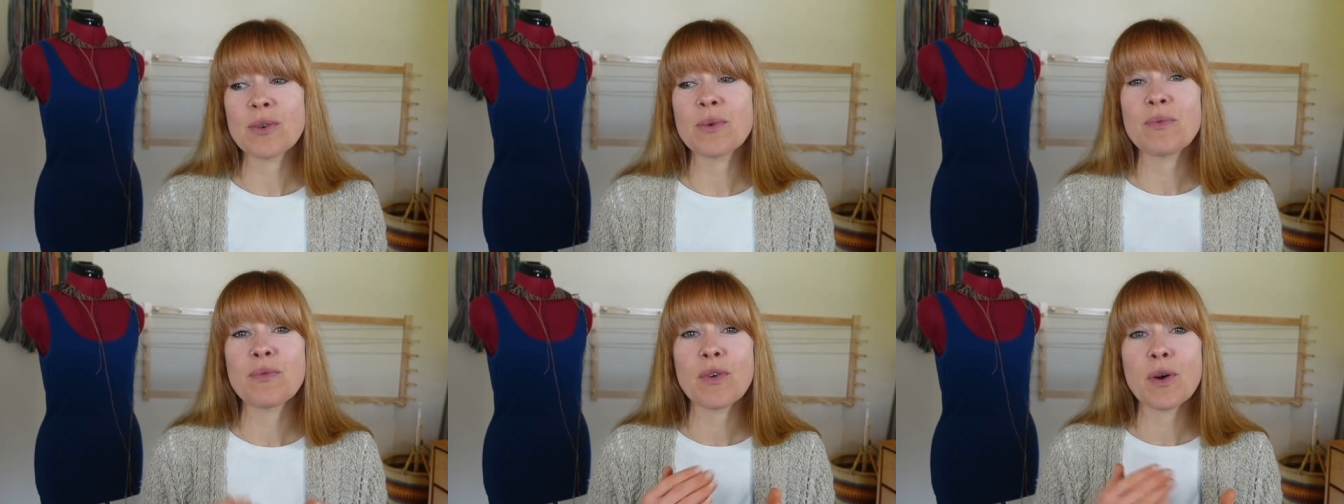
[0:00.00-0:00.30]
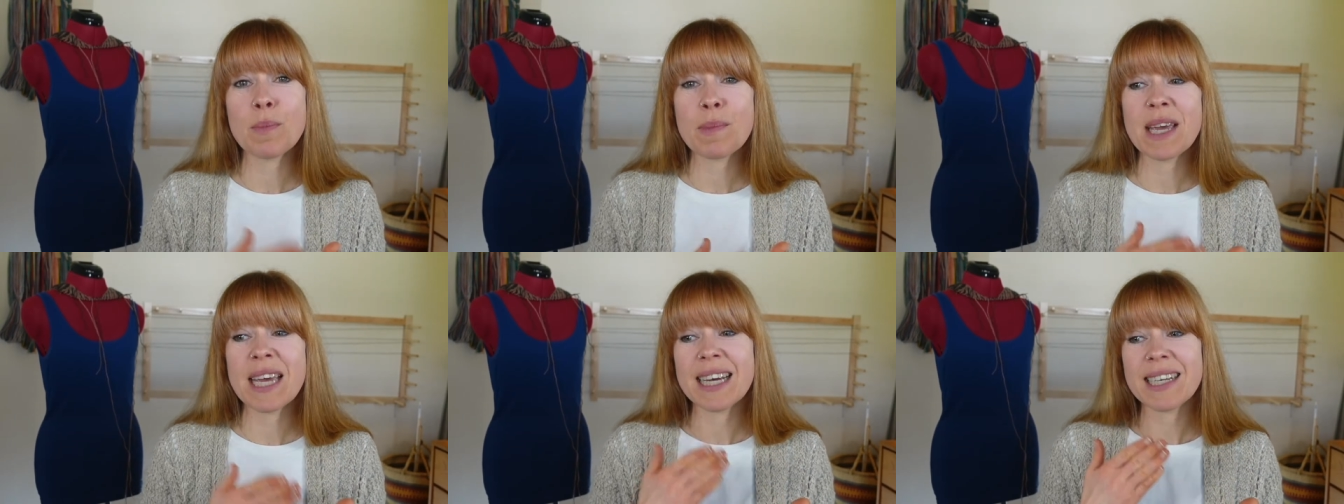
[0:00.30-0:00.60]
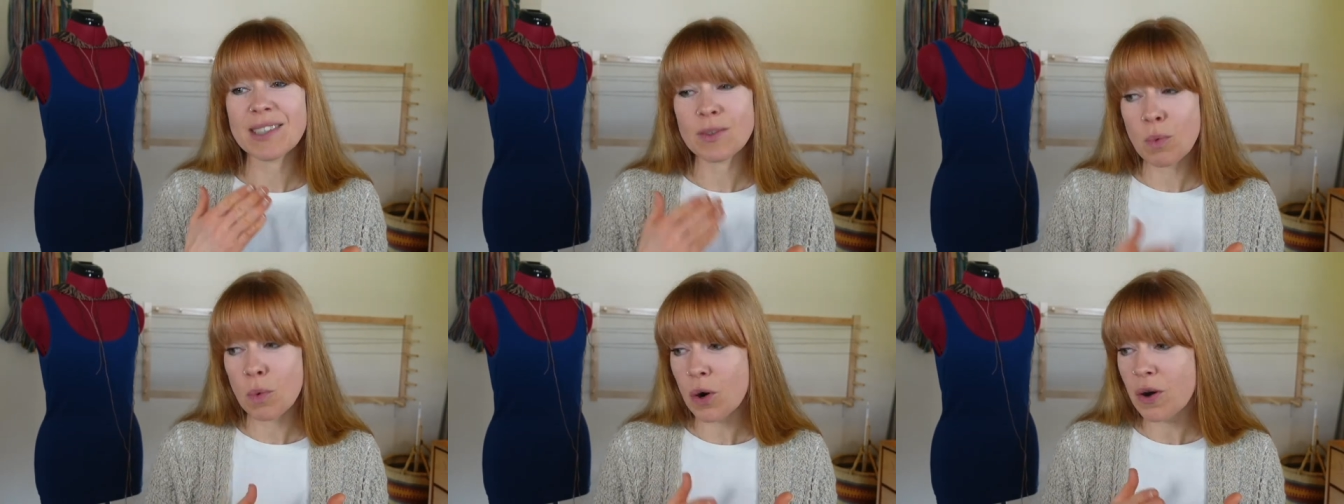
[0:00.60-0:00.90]
So for me,
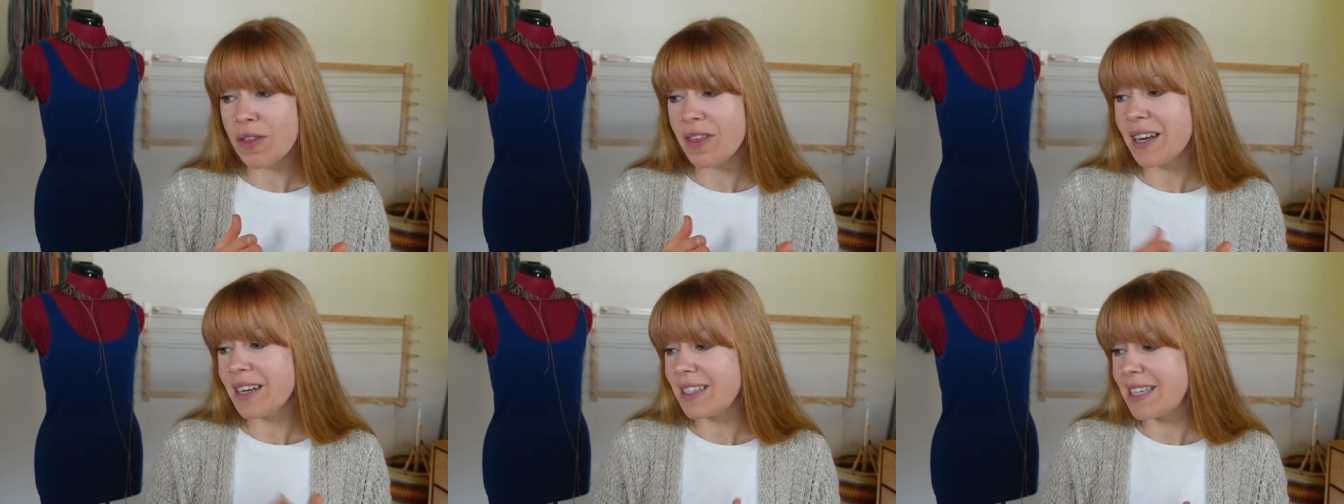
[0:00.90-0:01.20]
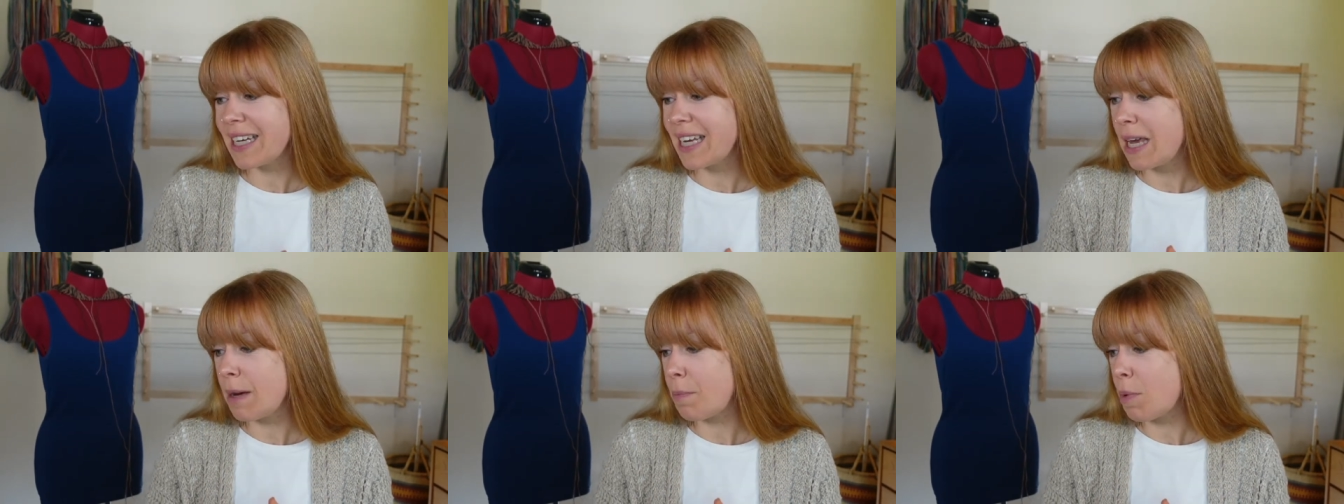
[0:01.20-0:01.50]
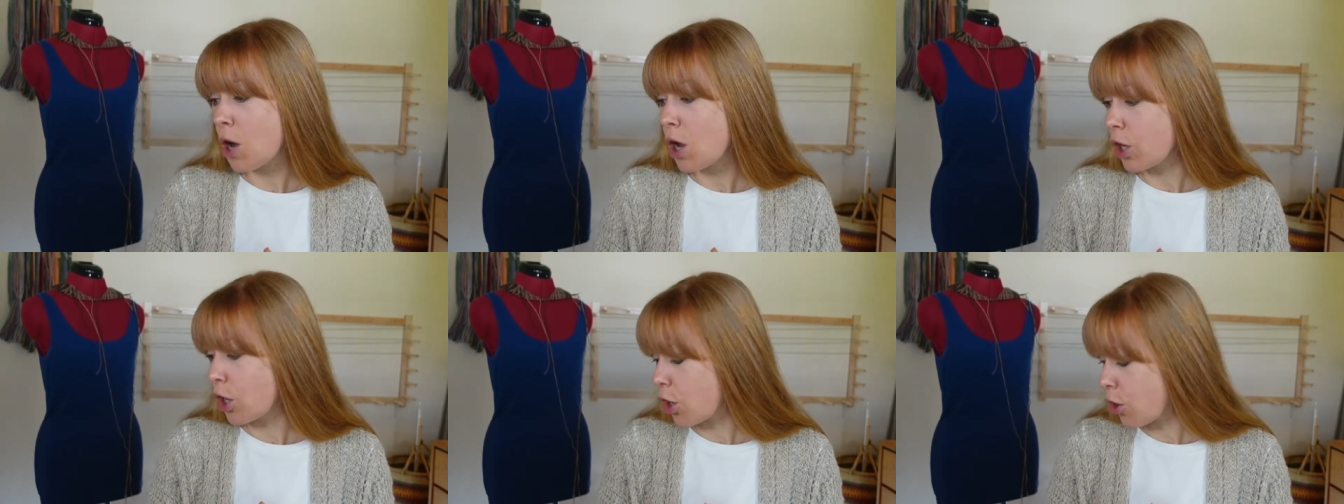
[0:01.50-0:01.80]
it's worth it to
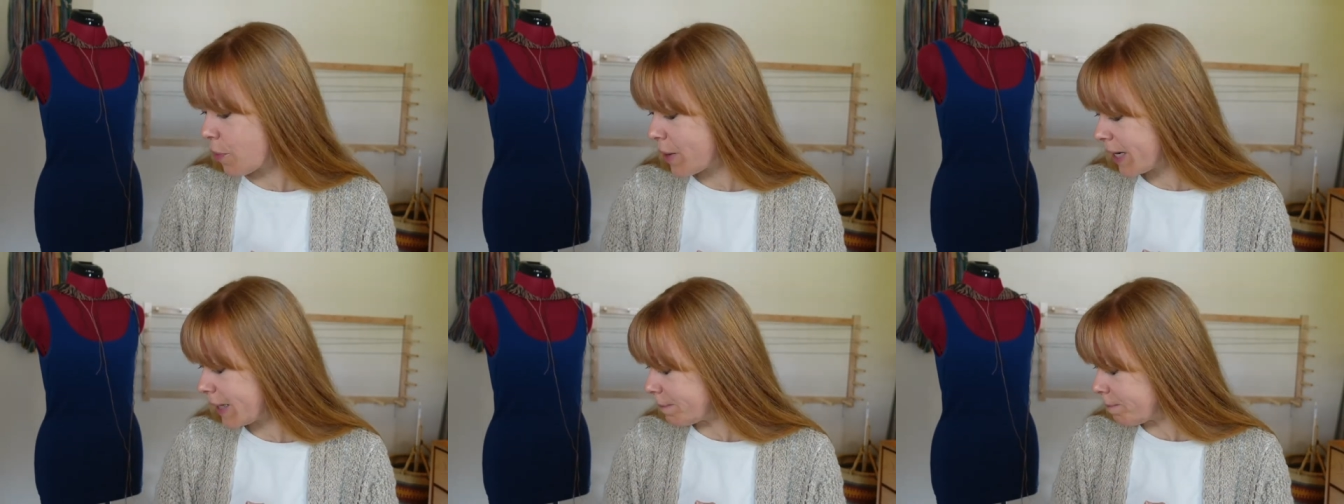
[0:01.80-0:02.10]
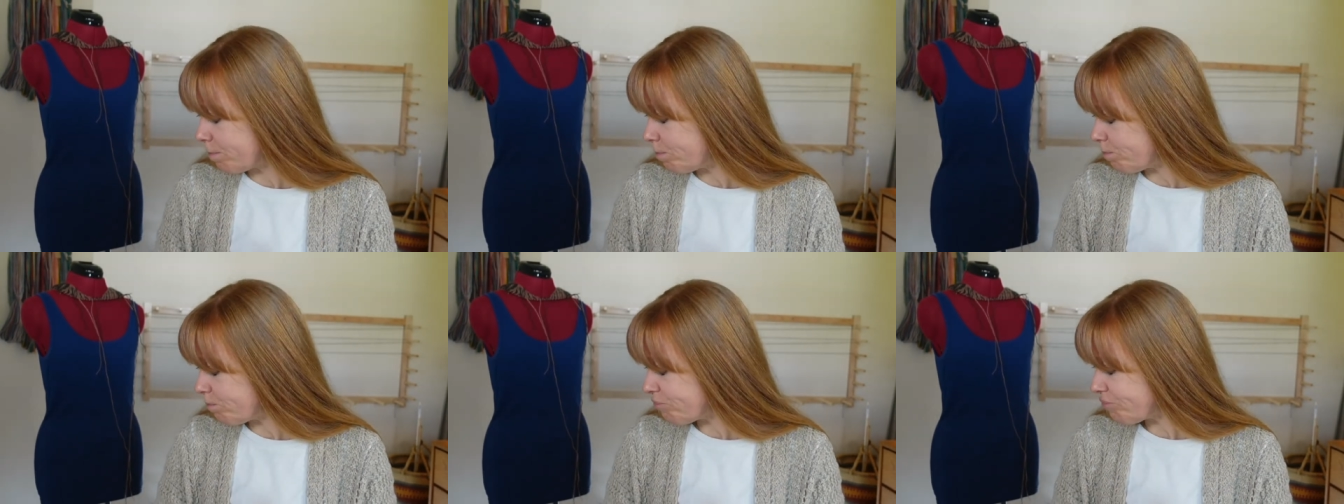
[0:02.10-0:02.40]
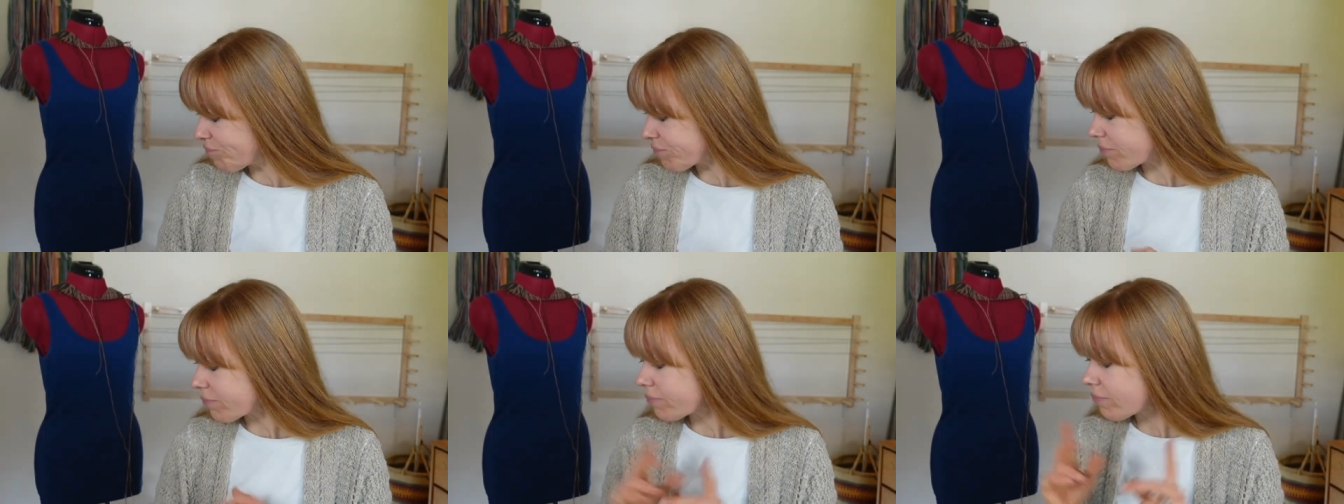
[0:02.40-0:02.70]
keep on going.
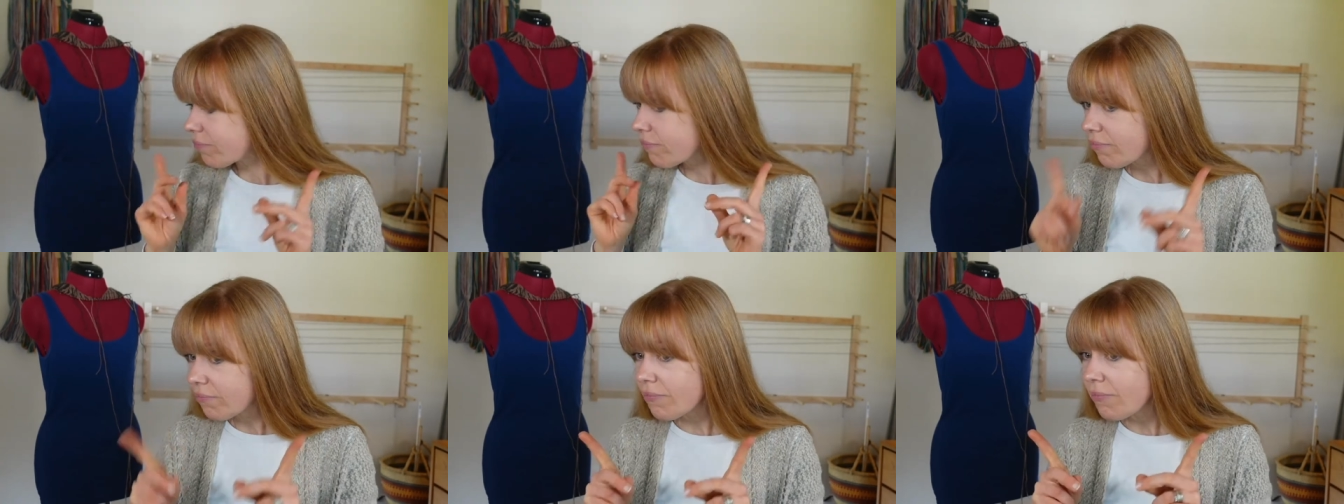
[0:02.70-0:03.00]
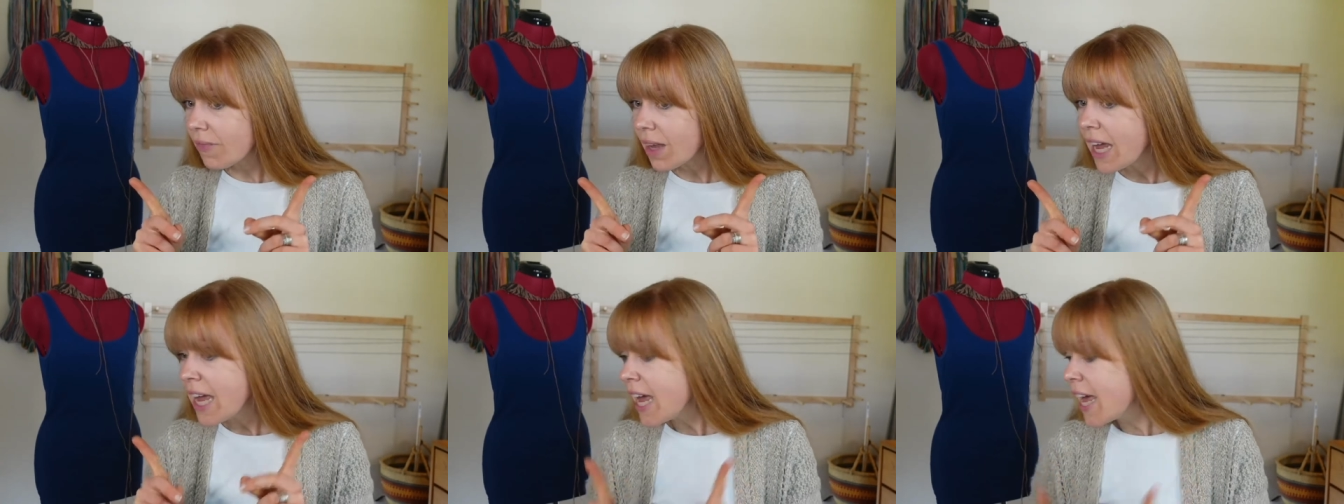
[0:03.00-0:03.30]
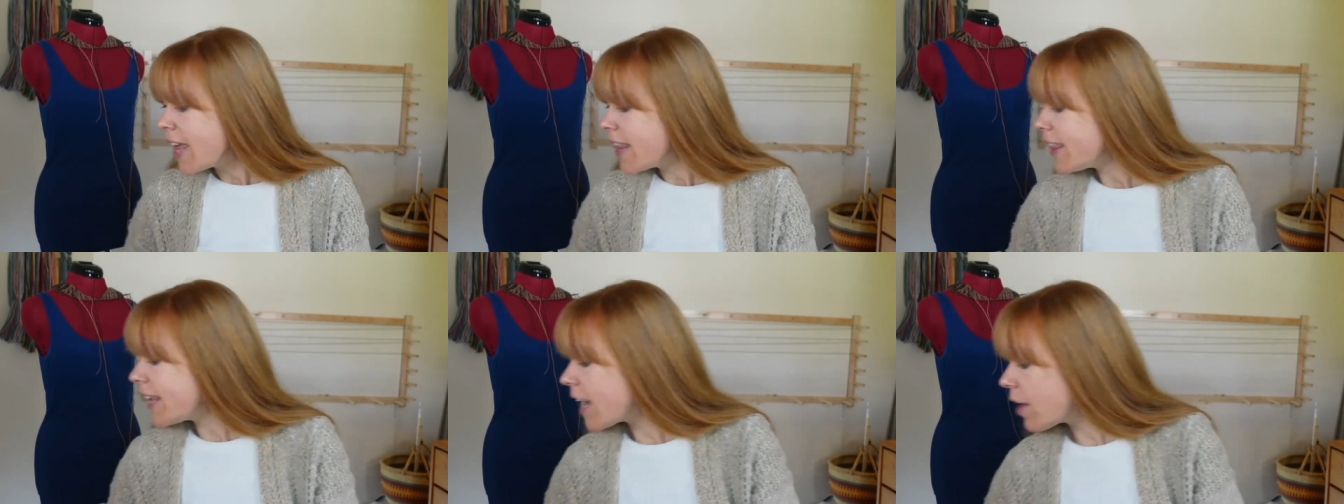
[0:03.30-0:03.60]

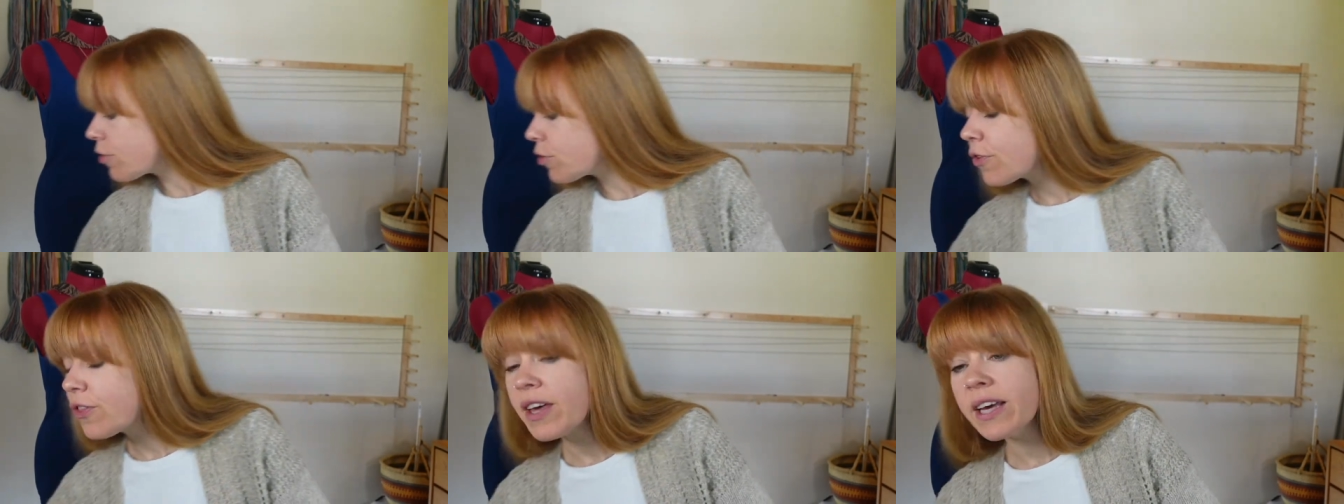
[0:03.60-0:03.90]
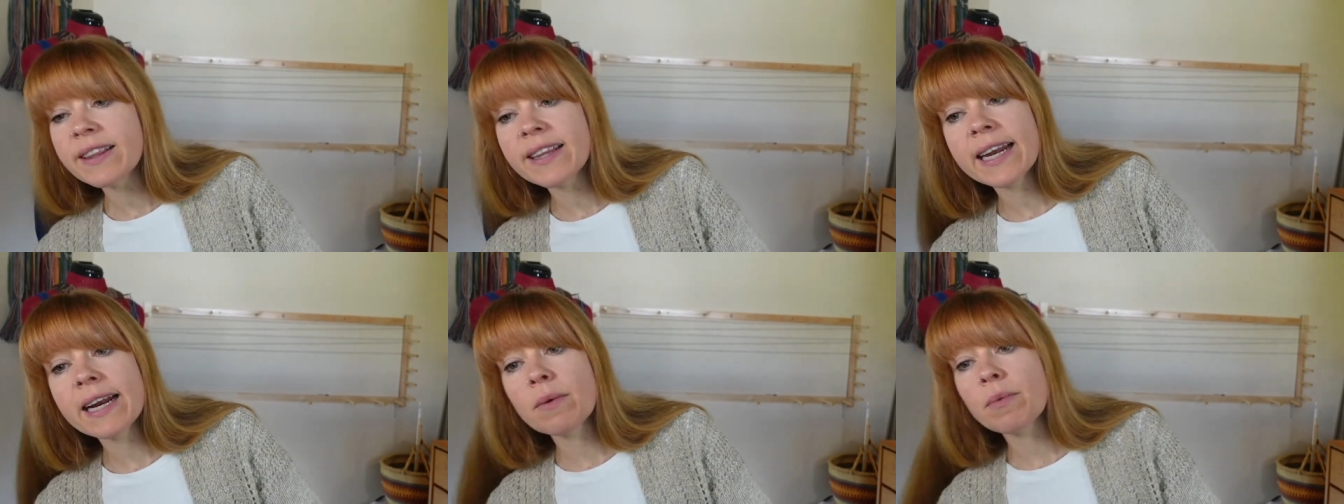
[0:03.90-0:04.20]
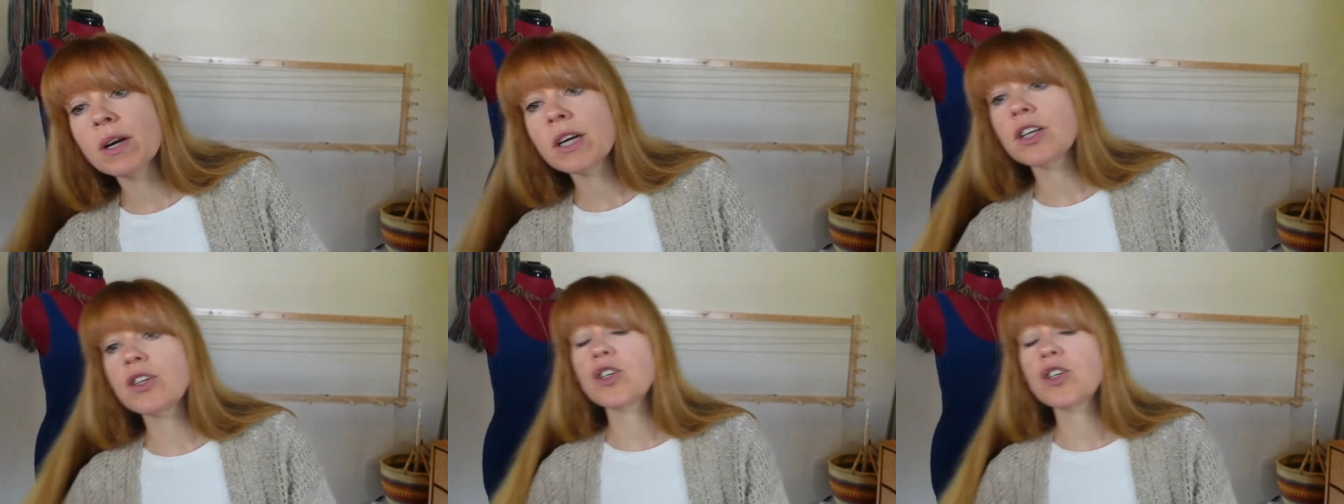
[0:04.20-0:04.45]
The other thing that I